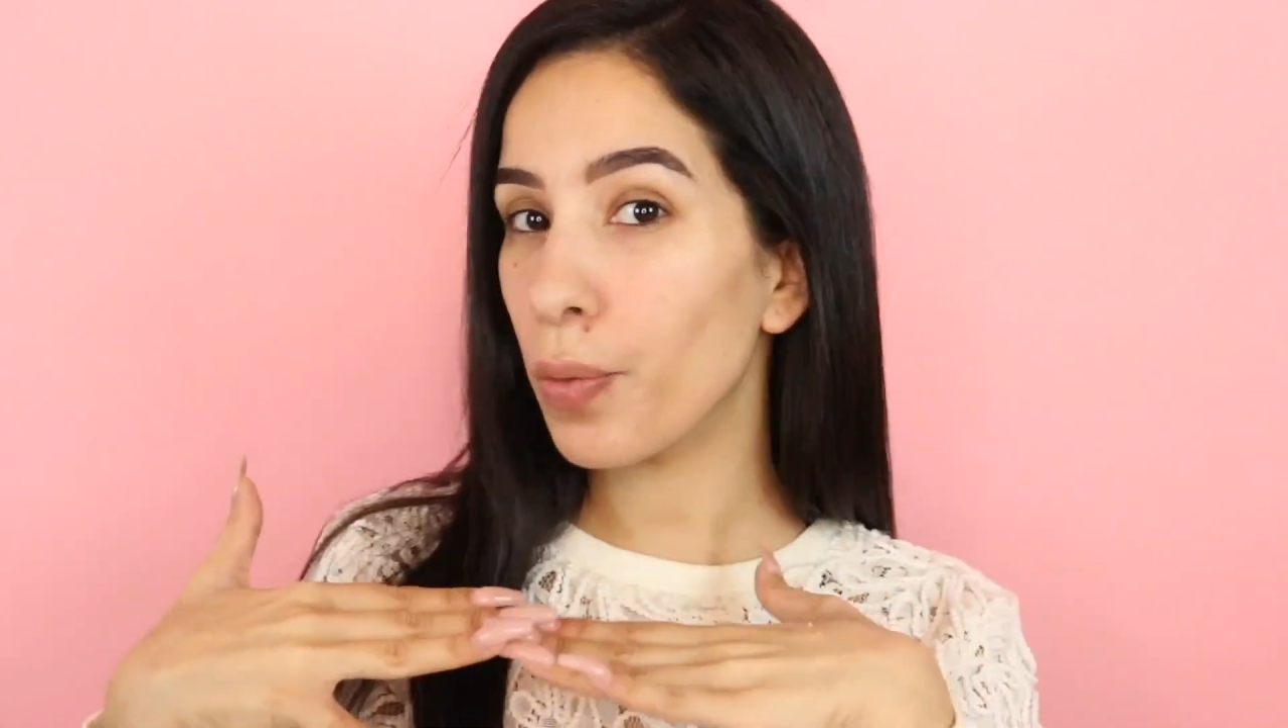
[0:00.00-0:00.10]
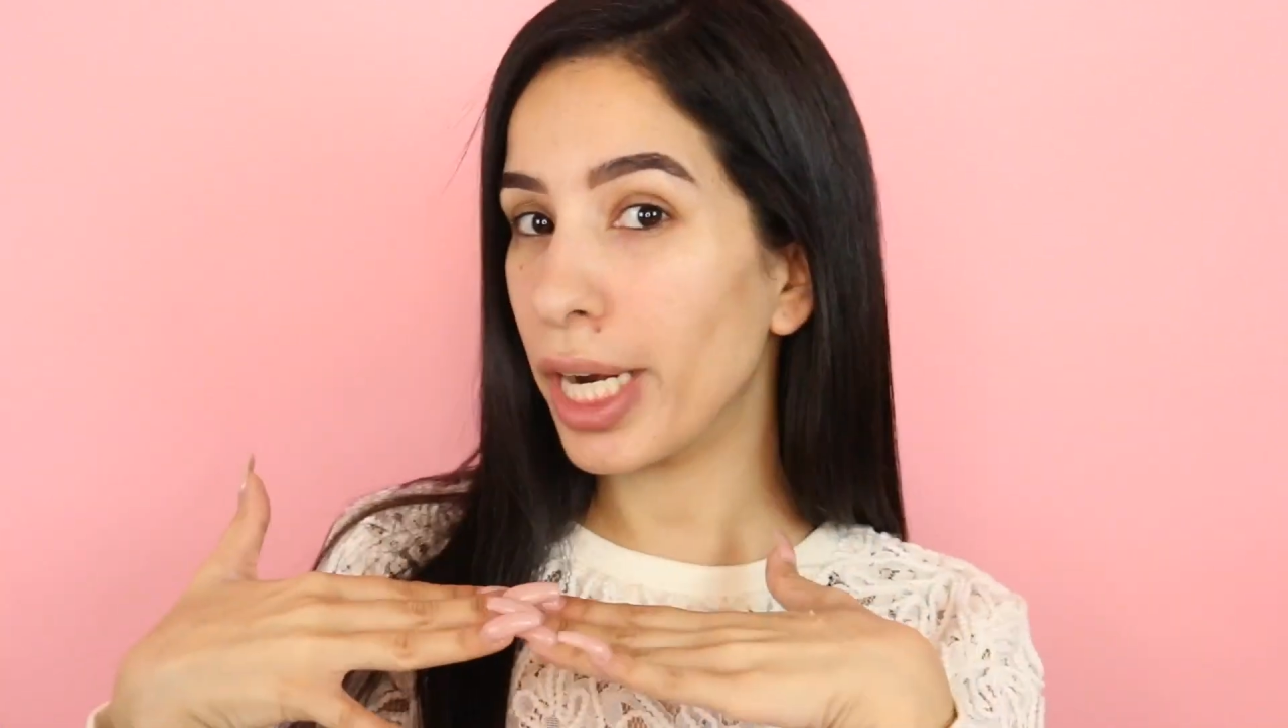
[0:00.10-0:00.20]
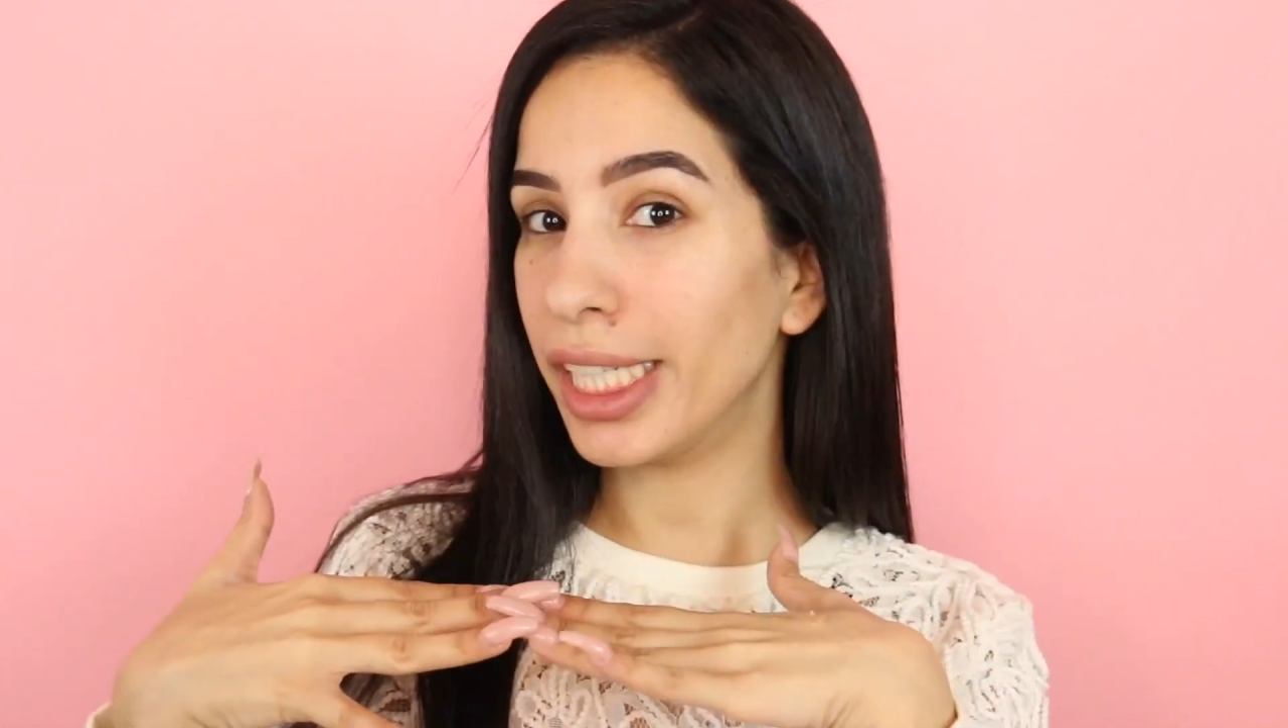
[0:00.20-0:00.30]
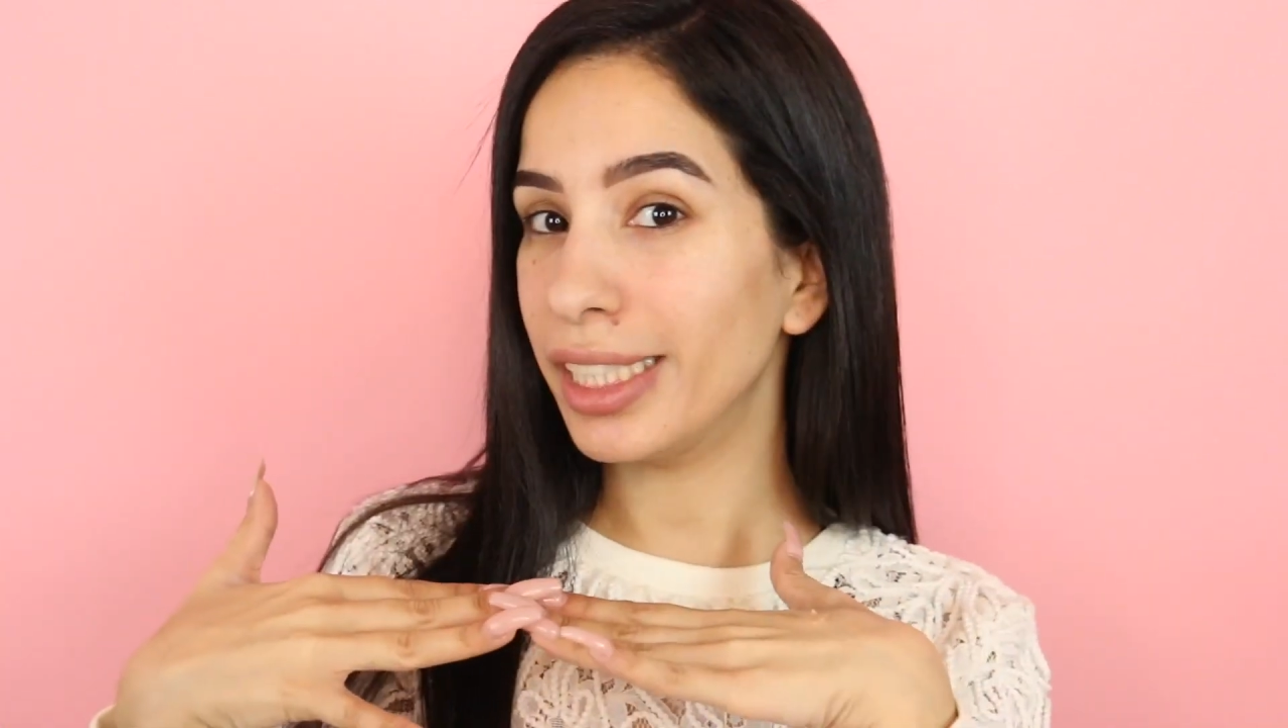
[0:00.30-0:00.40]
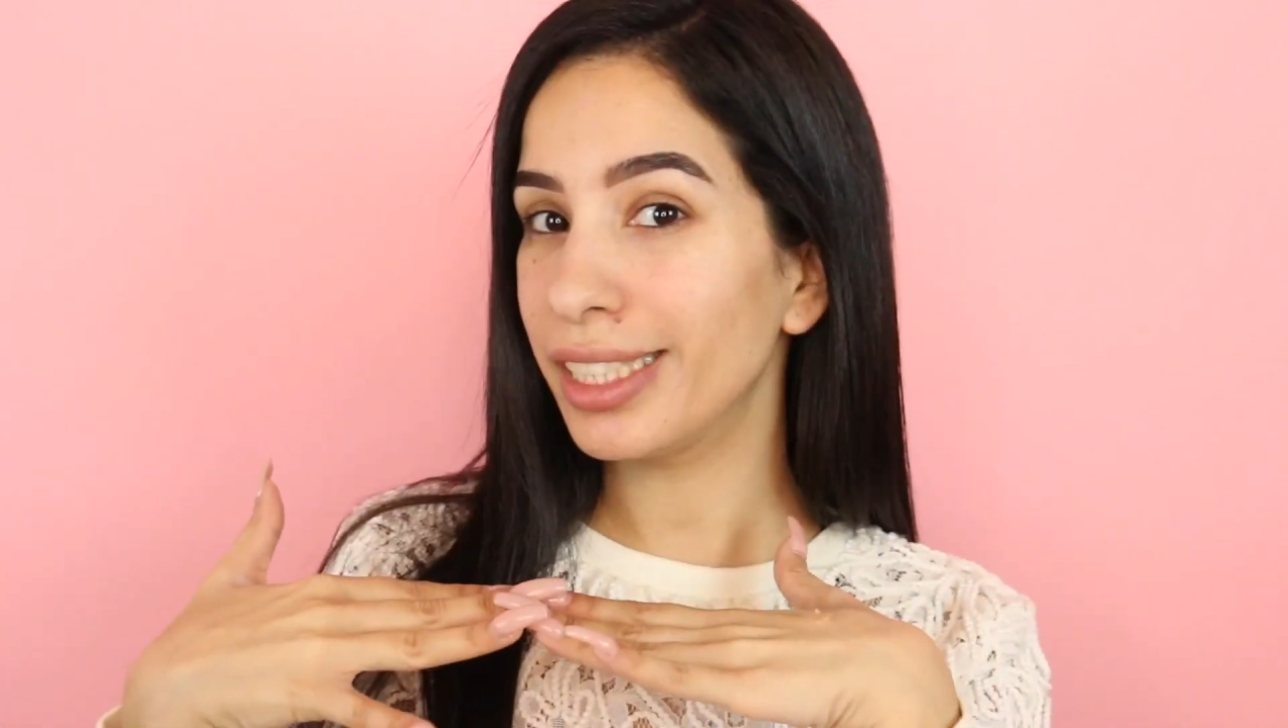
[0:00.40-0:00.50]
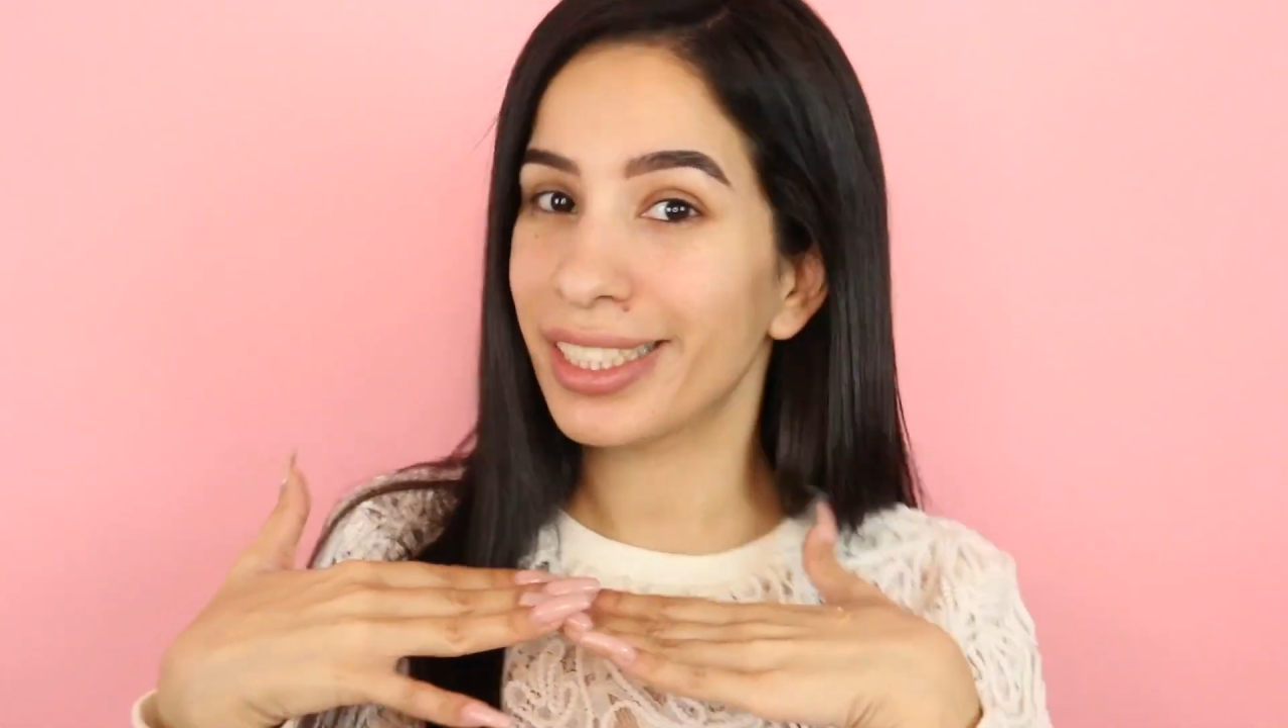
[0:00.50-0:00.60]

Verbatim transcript: Ready.